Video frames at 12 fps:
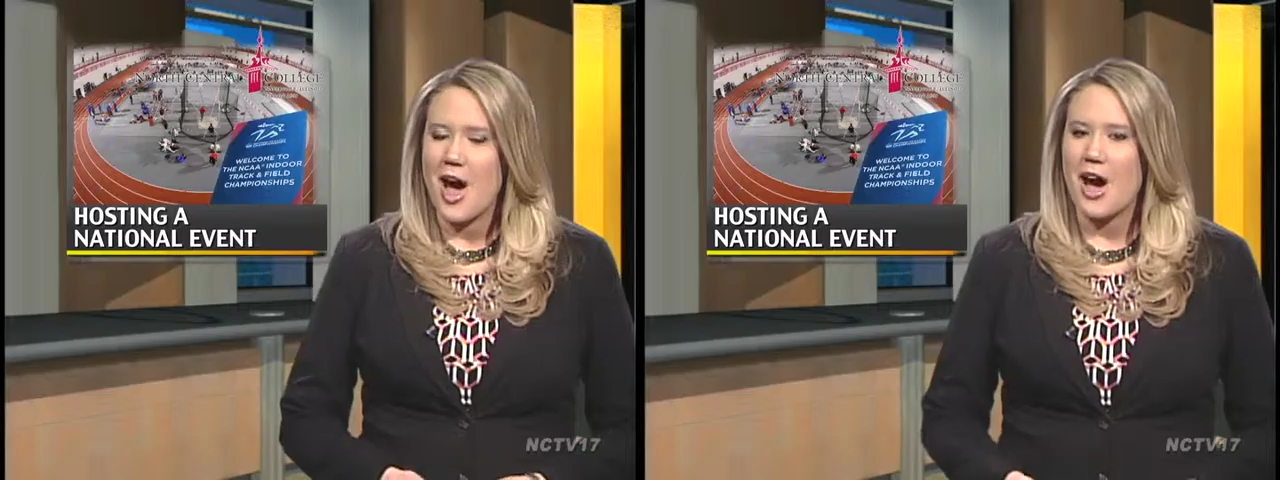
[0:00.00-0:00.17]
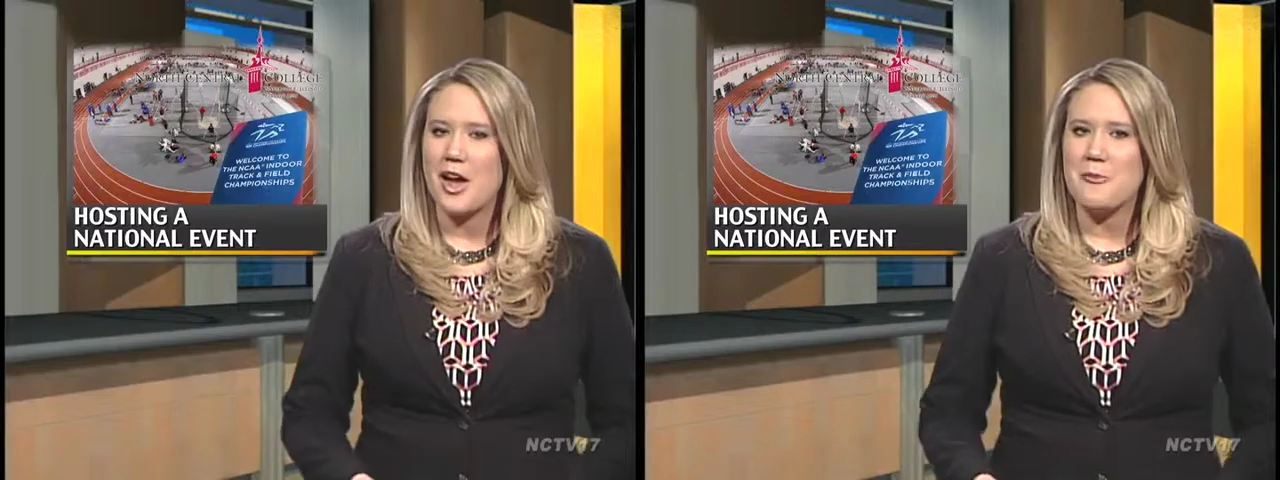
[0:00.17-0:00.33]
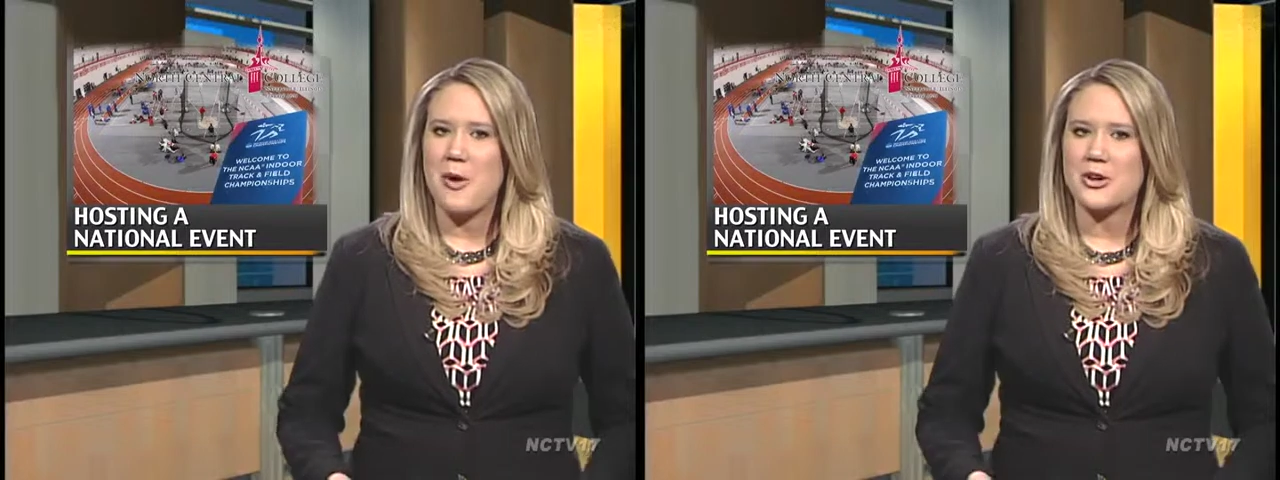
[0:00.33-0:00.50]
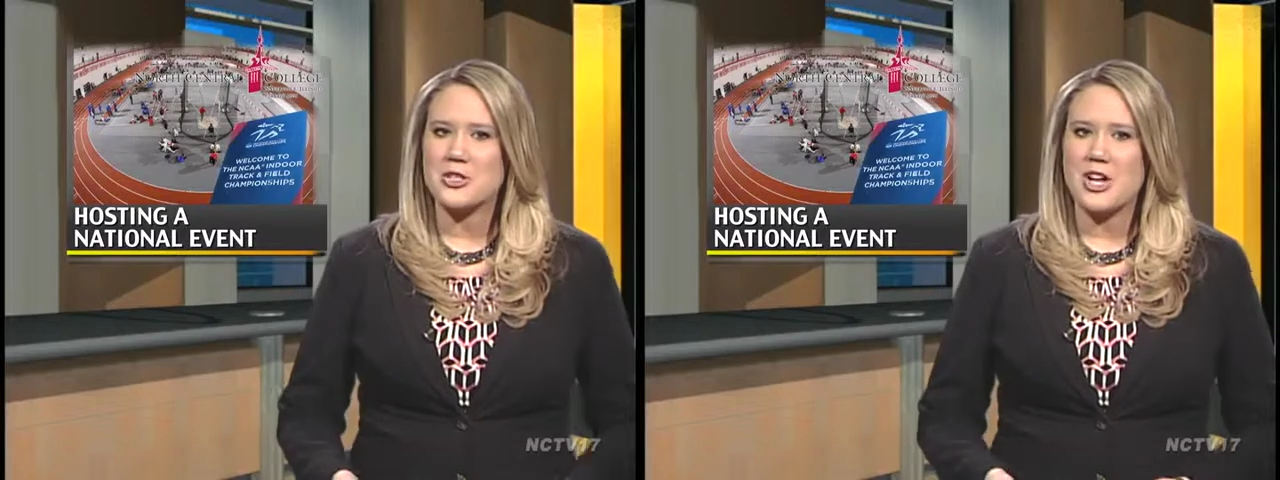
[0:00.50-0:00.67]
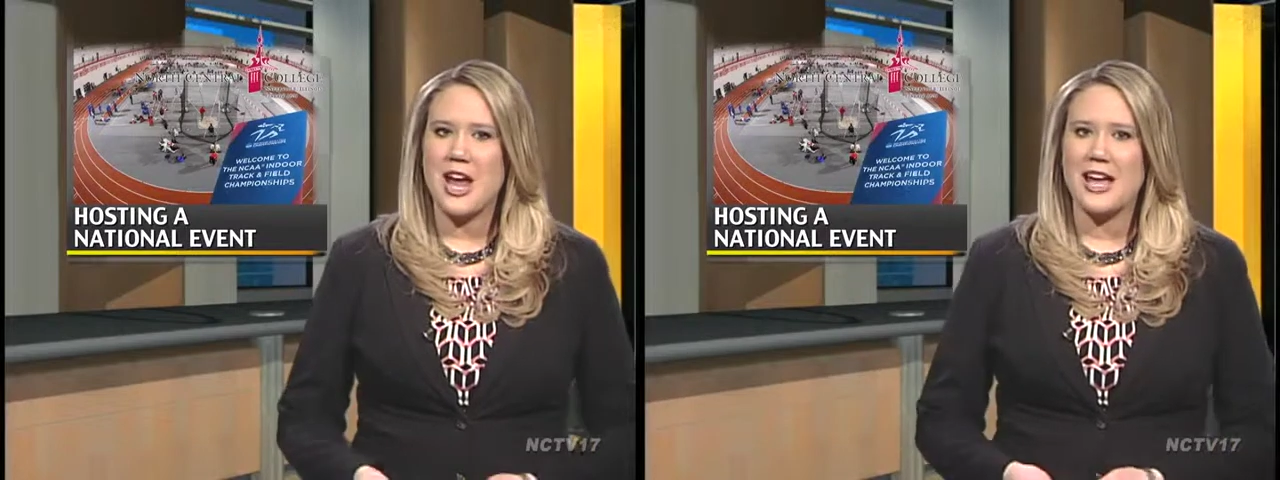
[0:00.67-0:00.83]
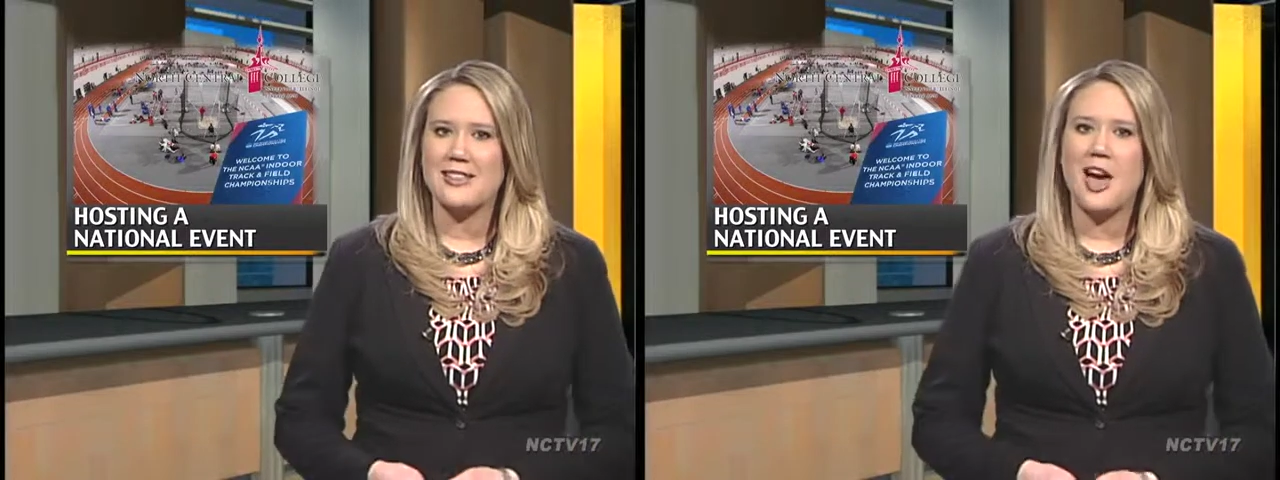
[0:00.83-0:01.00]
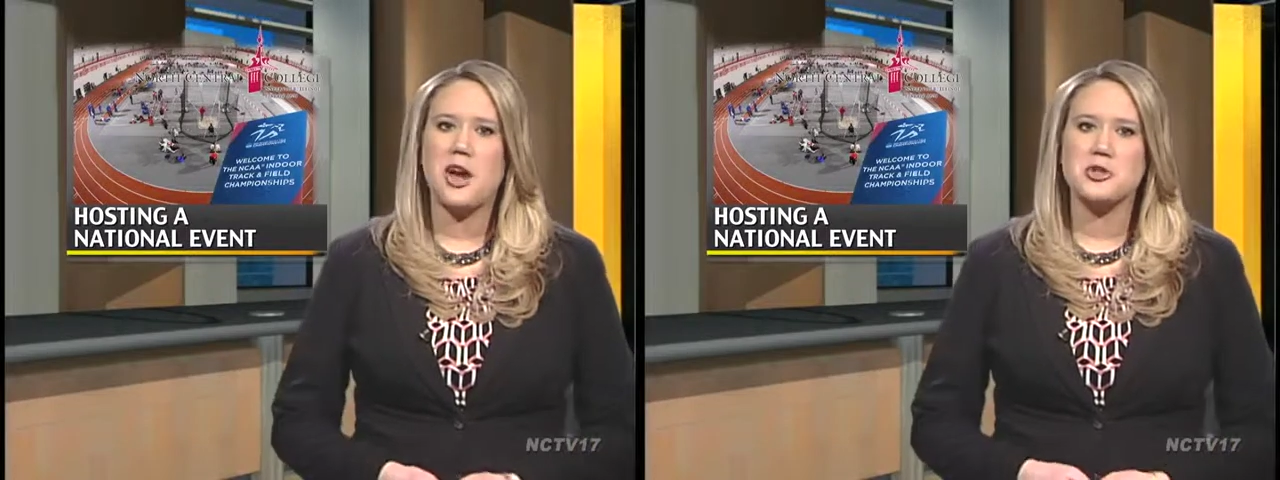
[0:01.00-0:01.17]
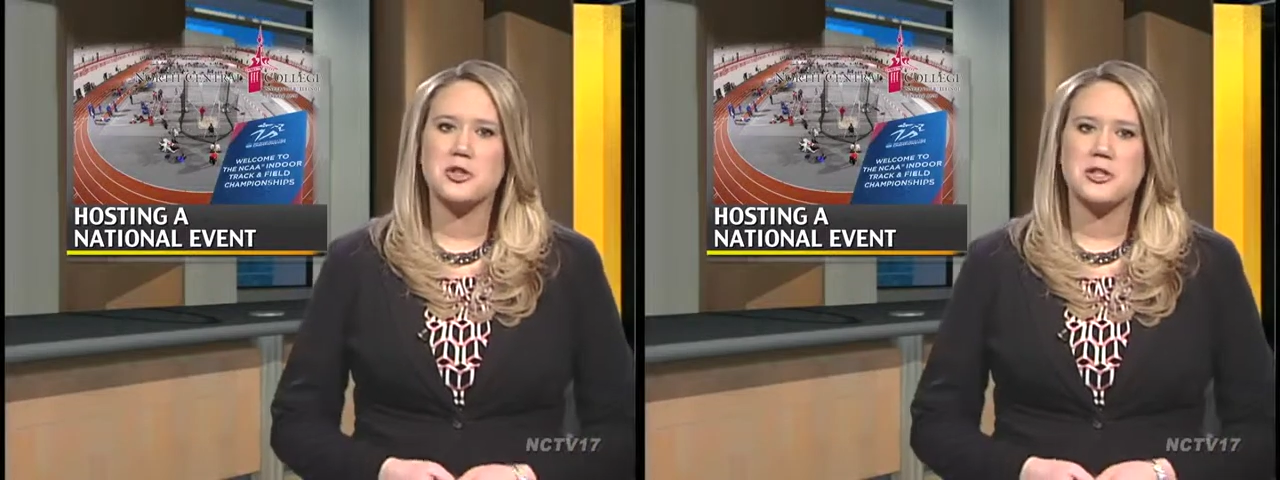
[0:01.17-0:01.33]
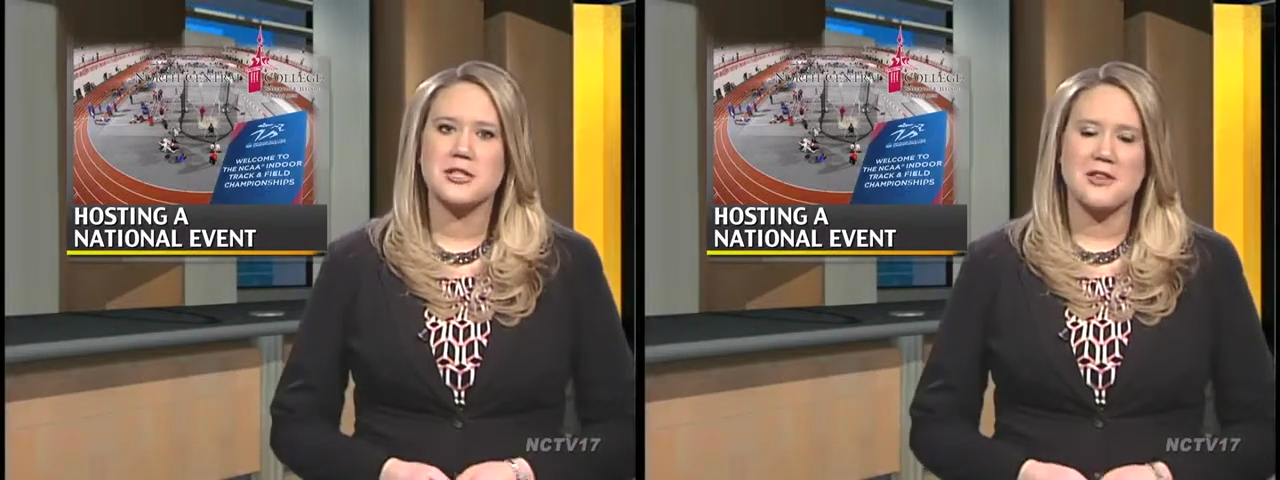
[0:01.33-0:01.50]
On March 8th,
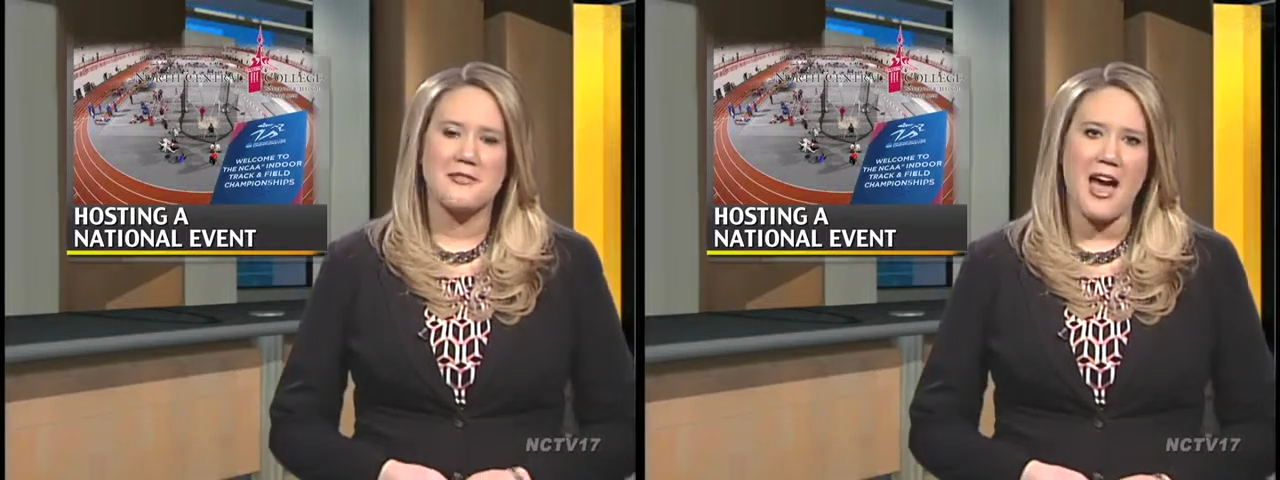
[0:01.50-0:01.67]
hundreds of